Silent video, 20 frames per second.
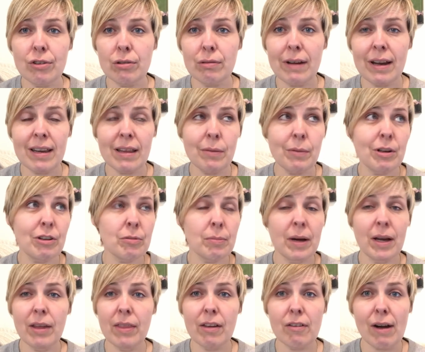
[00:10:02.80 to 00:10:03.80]
already, which
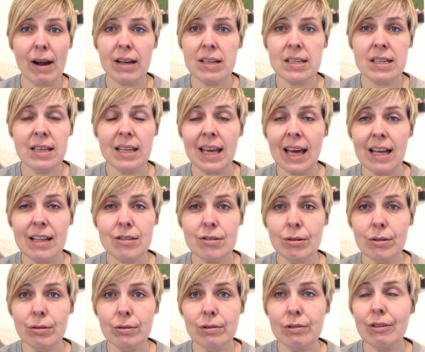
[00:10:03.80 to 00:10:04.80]
my other ad didn't get at
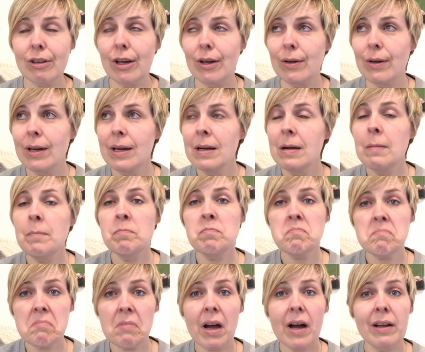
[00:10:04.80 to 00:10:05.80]
all. So
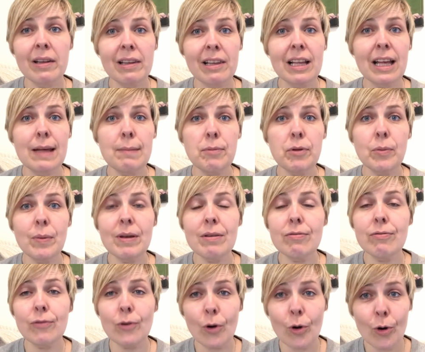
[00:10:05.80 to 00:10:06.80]
I'll keep you
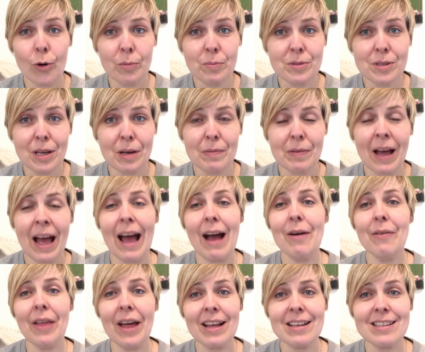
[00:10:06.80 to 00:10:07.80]
informed of
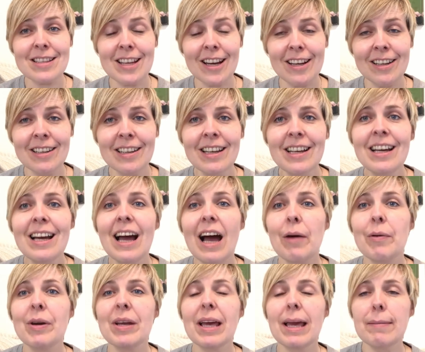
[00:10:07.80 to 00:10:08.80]
how that's done.
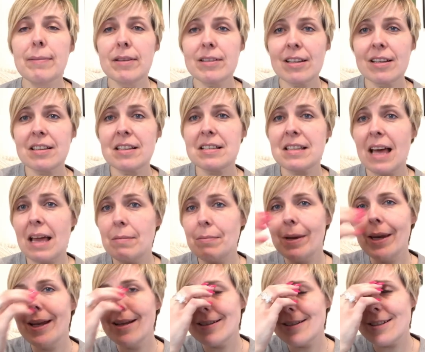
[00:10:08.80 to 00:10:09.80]
I want to keep this under 10
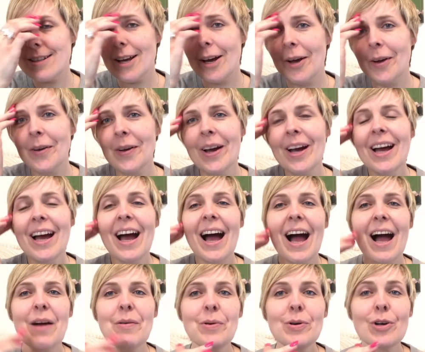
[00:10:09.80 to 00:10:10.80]
minutes, so
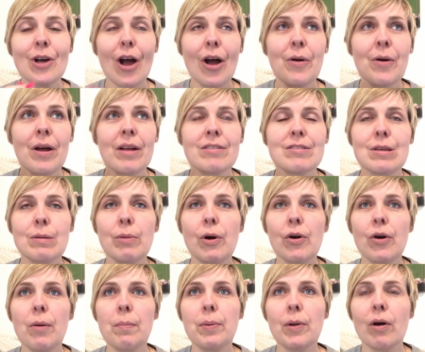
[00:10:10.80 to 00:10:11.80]
I will go, and
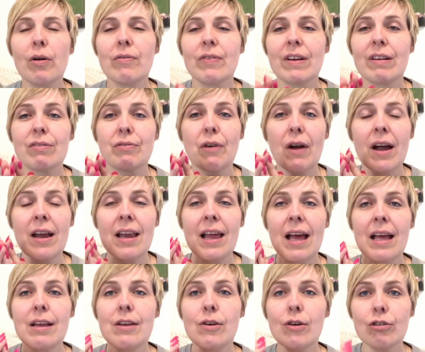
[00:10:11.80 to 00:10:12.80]
tomorrow Blog Fix
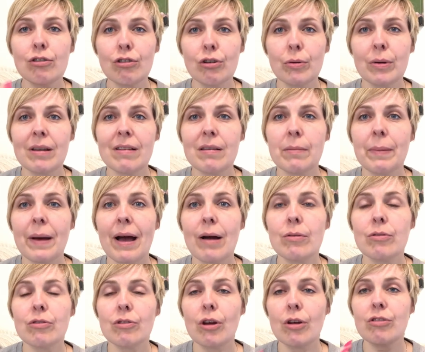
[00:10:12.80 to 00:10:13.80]
Friday, not sure what it's
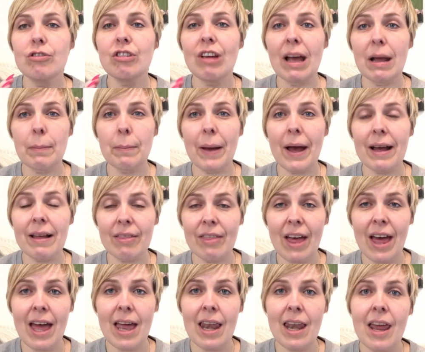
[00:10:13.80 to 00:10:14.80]
about, so check back
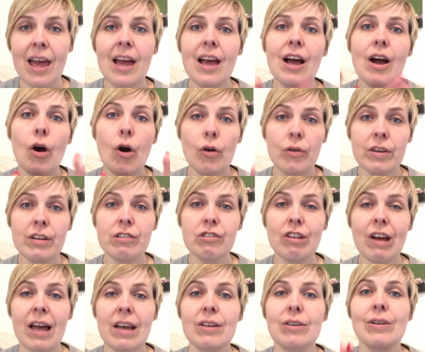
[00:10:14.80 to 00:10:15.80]
then on this
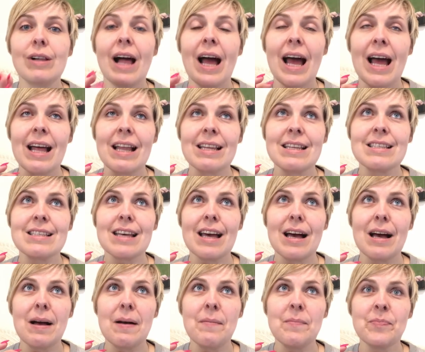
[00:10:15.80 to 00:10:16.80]
channel and
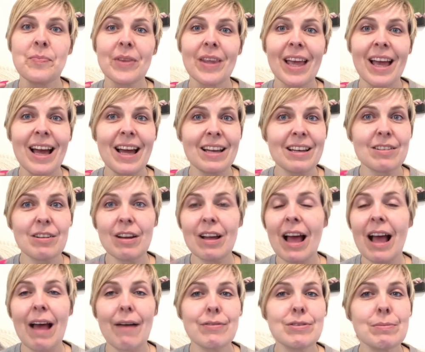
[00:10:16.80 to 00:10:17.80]

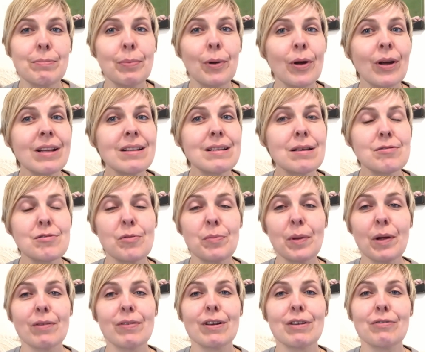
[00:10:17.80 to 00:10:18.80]
have some blogging tips with
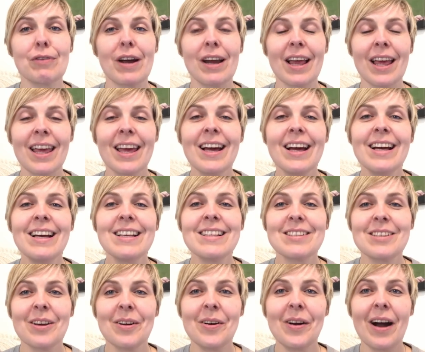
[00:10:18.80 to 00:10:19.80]
Blog Fix Friday.
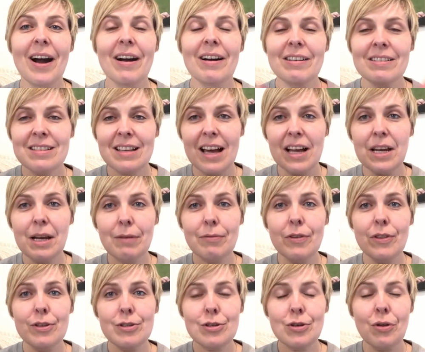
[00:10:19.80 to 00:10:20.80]
So sign up
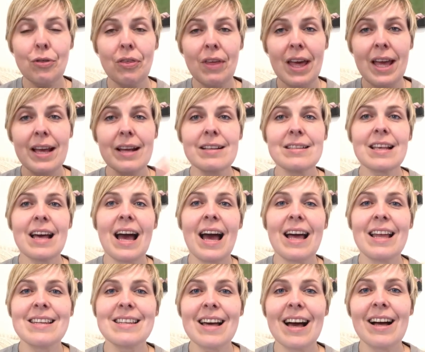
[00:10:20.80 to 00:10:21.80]
for the 2 things
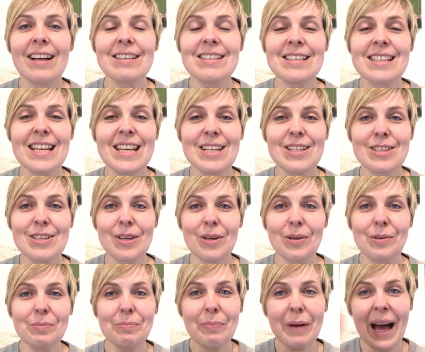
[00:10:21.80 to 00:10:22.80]
and I'll see you
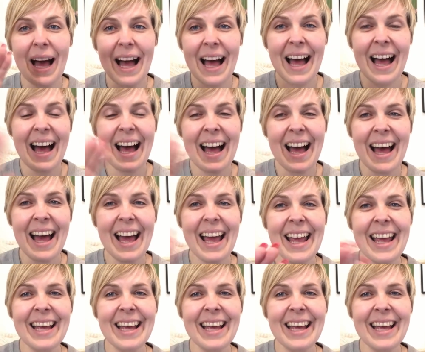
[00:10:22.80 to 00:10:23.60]
soon. Bye.